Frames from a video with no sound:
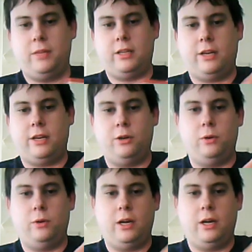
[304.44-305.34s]
the
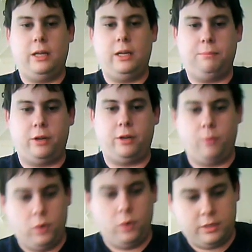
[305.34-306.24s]
Nintendo Player
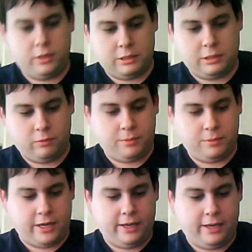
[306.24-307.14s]
Rewards
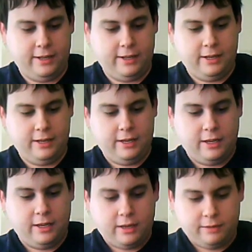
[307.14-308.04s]
website.
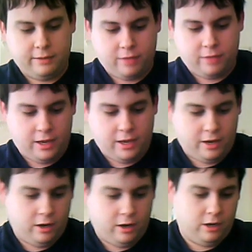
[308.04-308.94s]
They
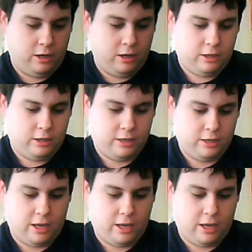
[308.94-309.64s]
are